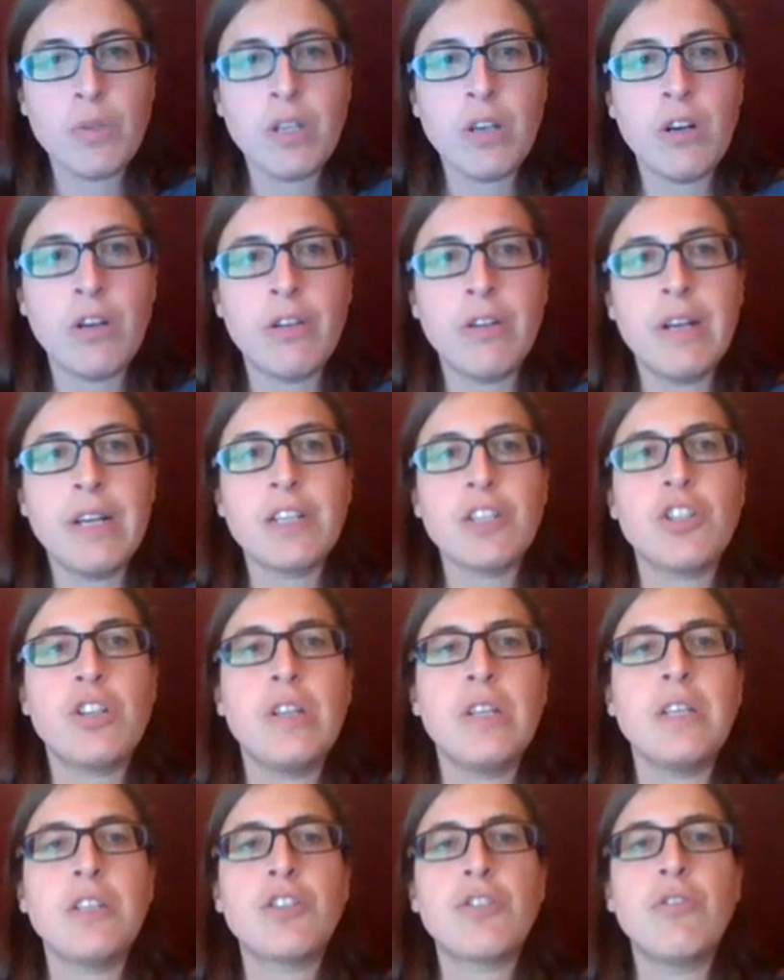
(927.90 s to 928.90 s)
We are
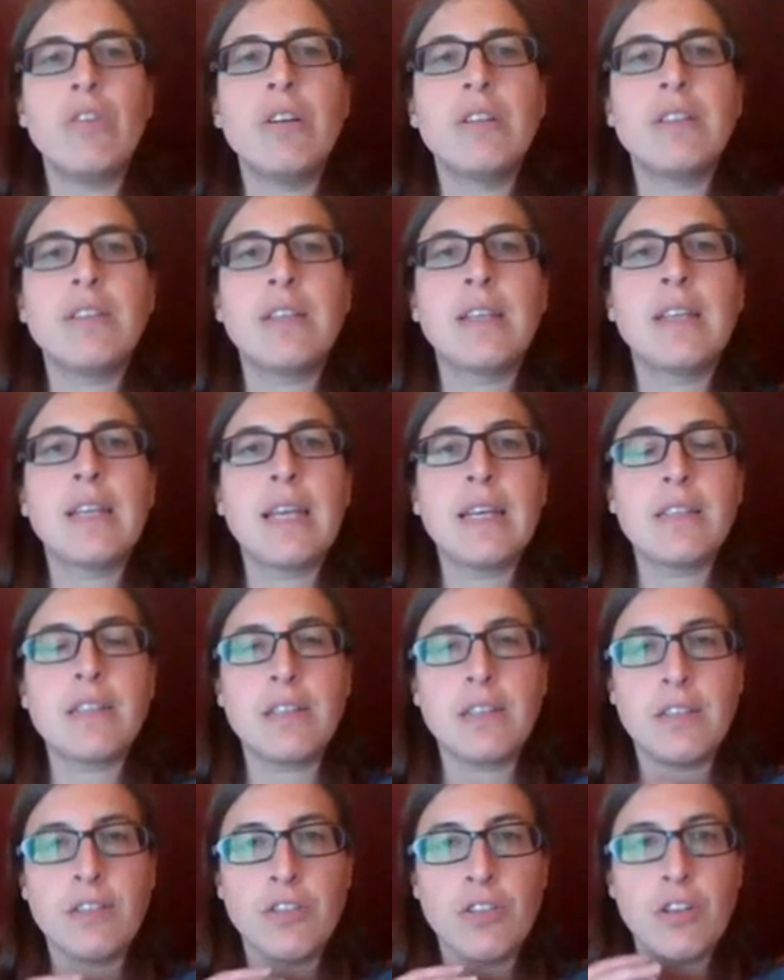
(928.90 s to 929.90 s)
actually trying to get
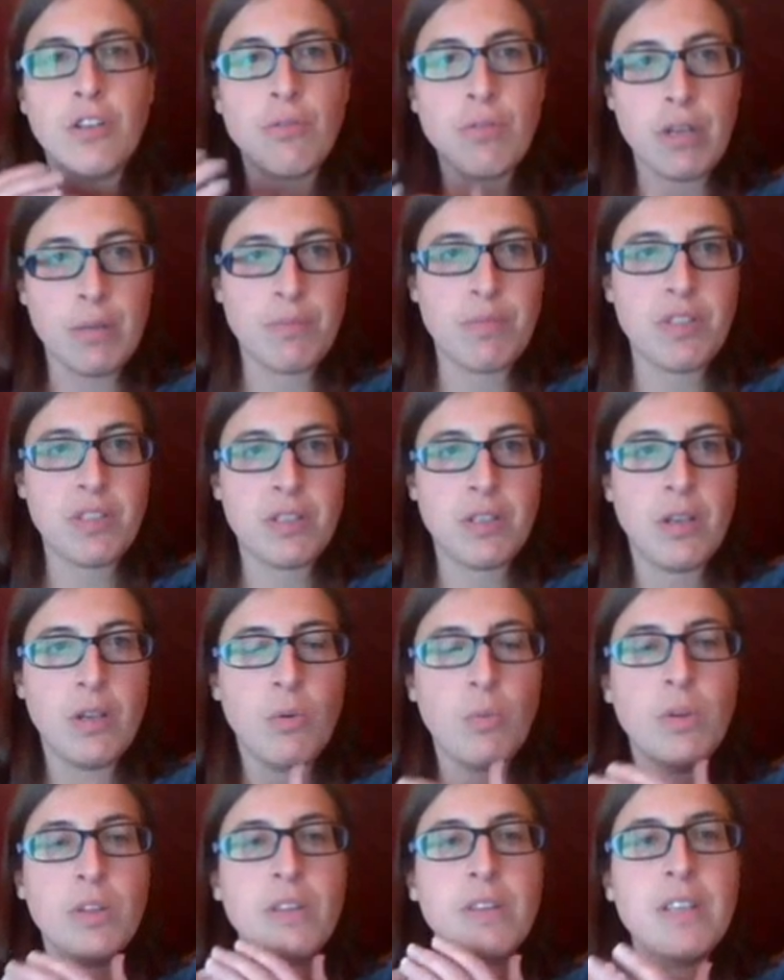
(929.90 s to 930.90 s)
grips
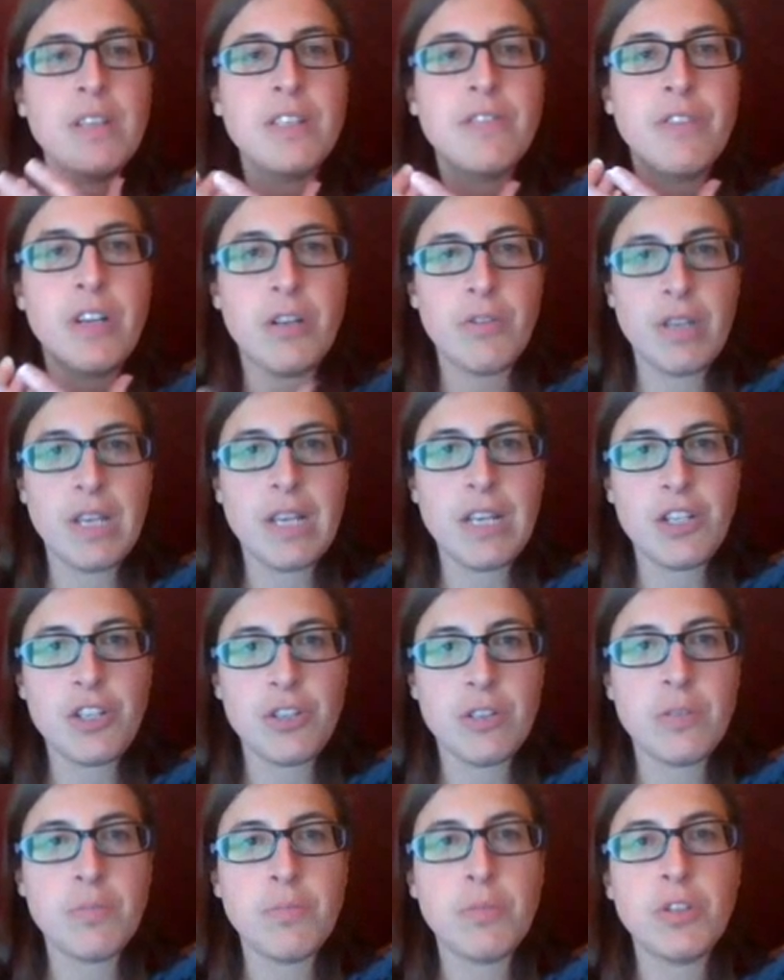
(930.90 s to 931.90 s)
with these
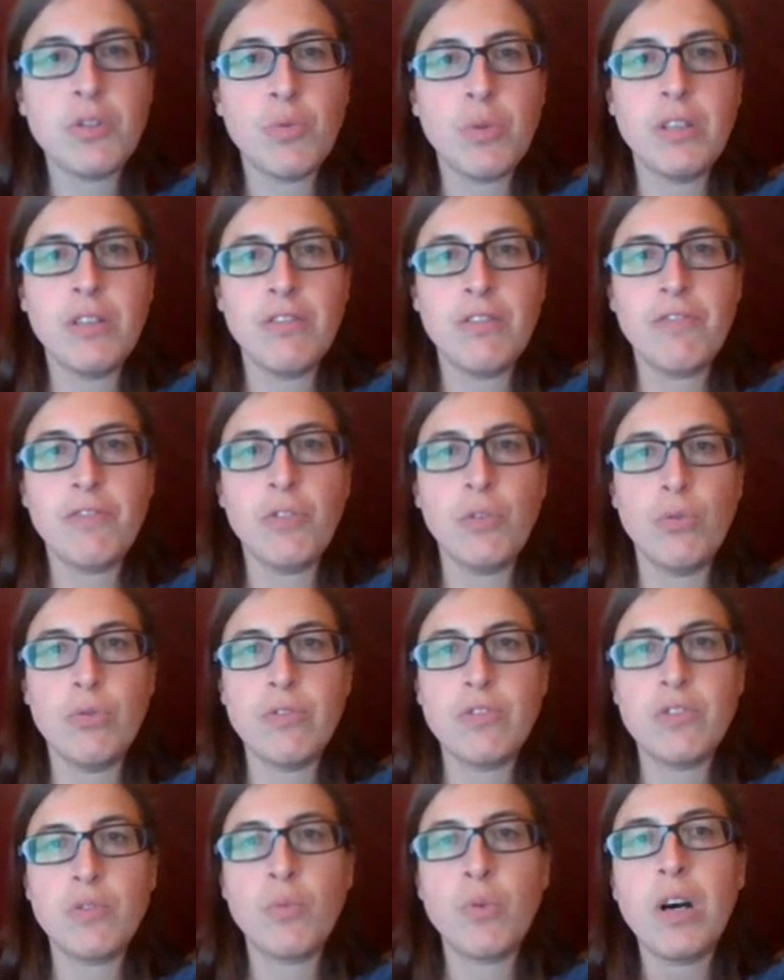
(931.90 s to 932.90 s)
variations between the
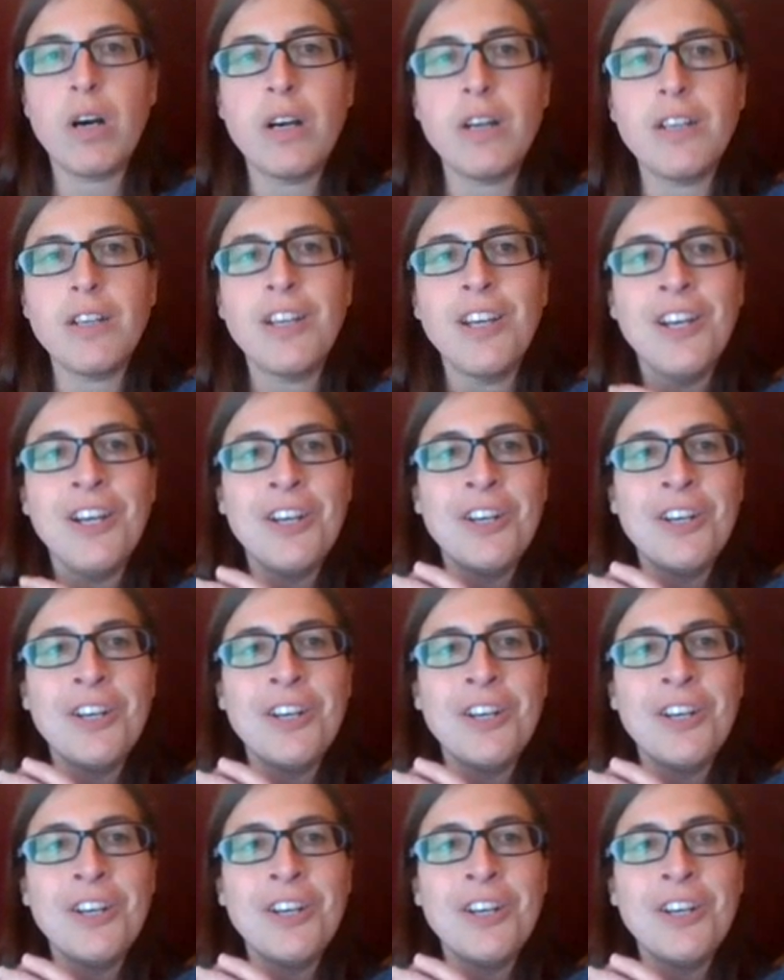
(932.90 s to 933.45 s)
fjords. Why?